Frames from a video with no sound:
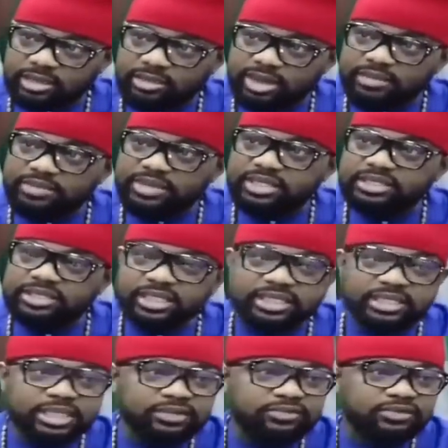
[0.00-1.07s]
It might be
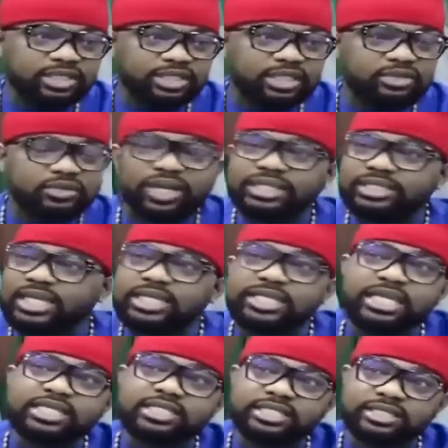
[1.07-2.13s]
excessive dictatorial
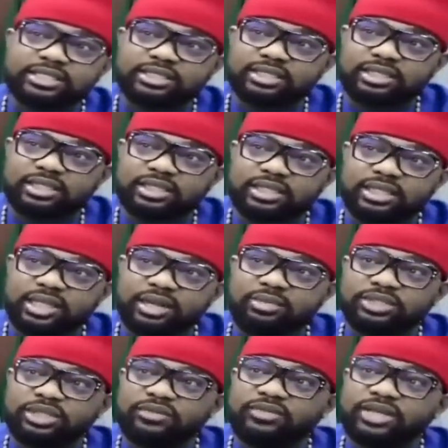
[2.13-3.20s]
tendencies that
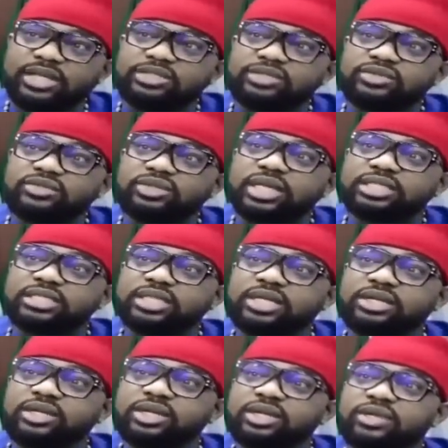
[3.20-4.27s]
must have led you to now
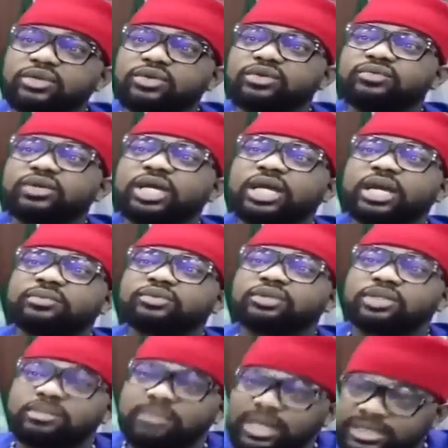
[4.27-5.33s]
say you even
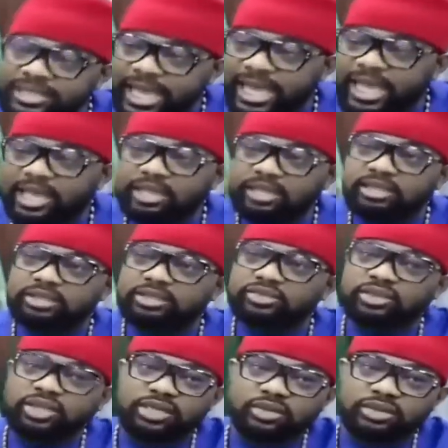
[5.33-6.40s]
capture the man's A,
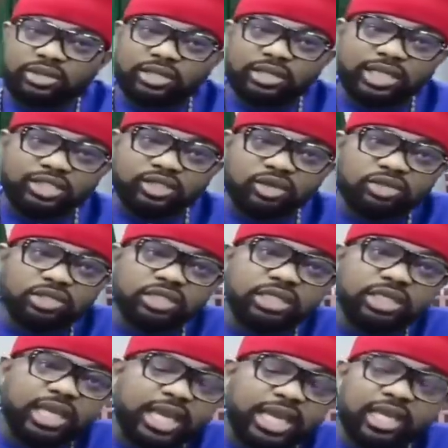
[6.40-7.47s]
so that you ration
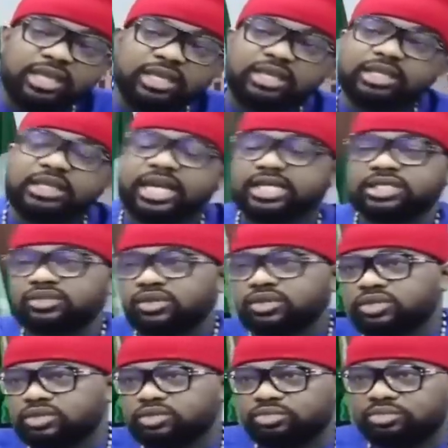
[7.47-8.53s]
the A that he's
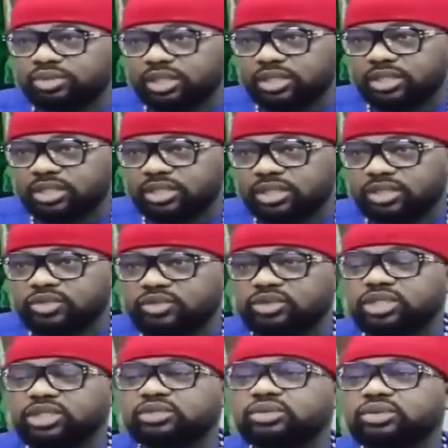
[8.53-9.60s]
going to breed. So
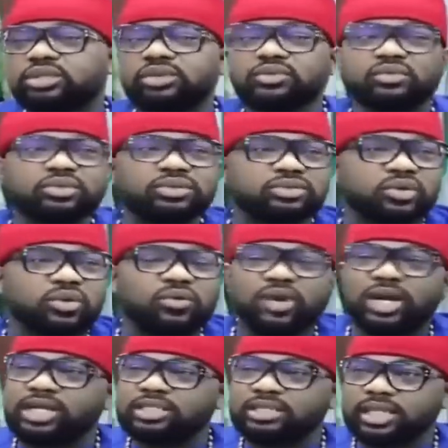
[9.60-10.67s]
this whole thing was
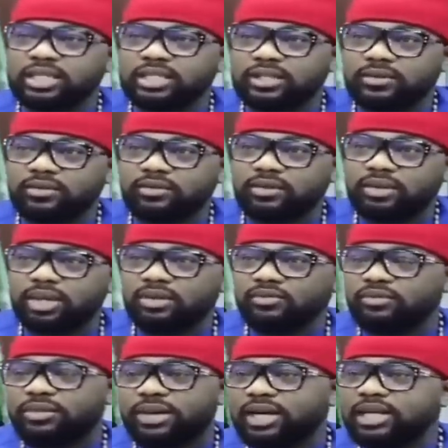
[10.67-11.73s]
unwarranted.
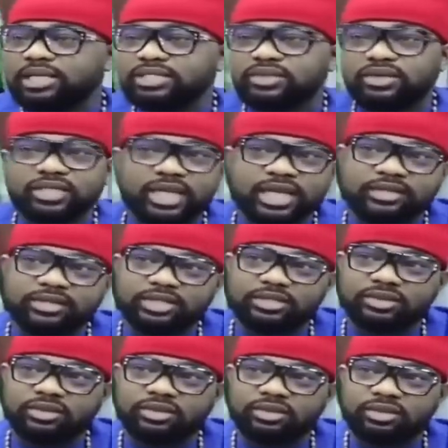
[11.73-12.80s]
Fubara is not the
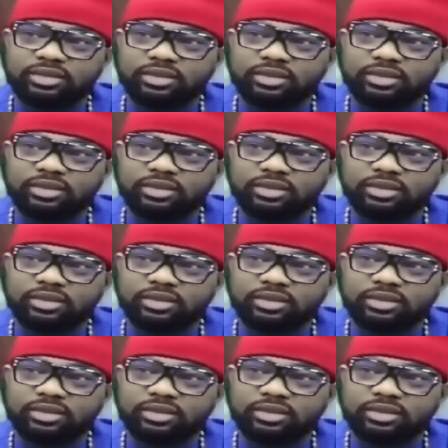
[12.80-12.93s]
aggressor.